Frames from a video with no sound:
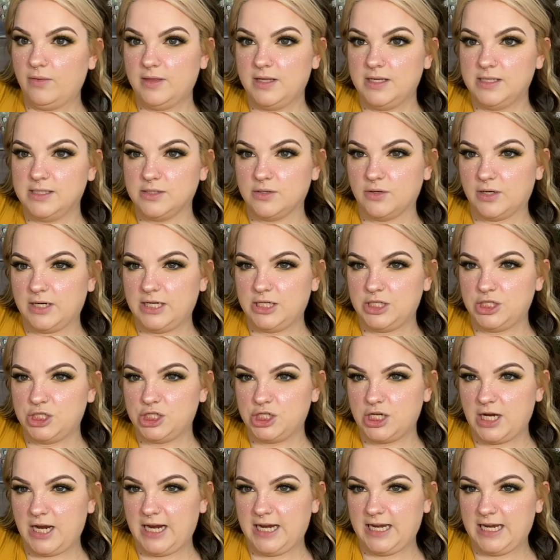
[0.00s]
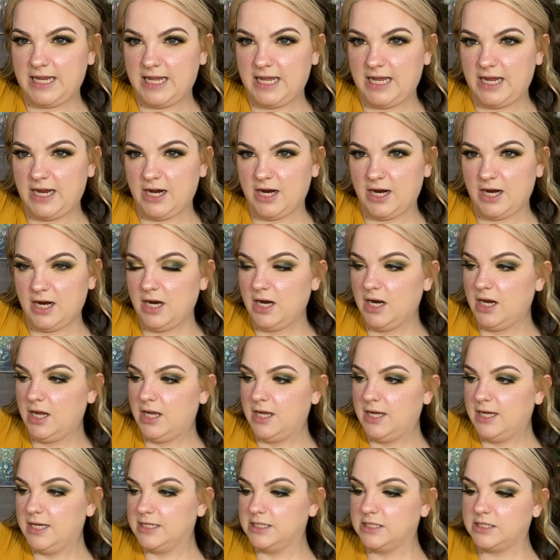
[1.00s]
This green shade here
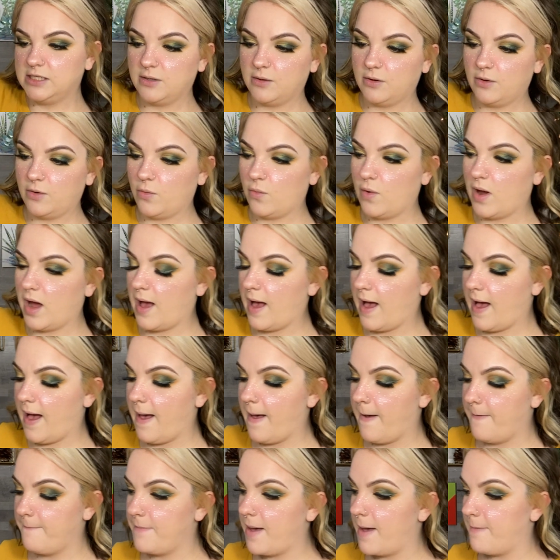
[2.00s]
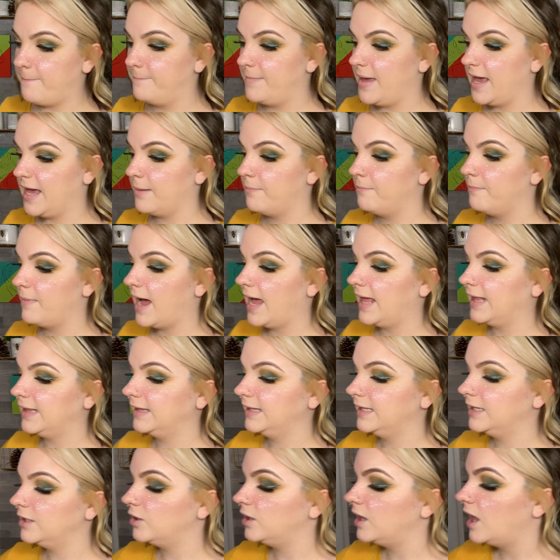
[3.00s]
to make my
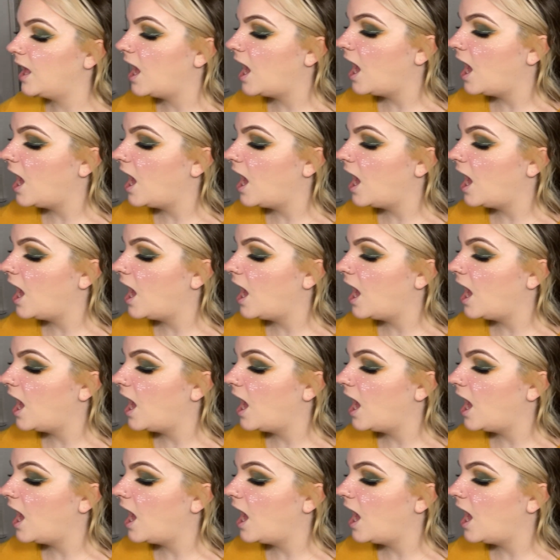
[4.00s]
little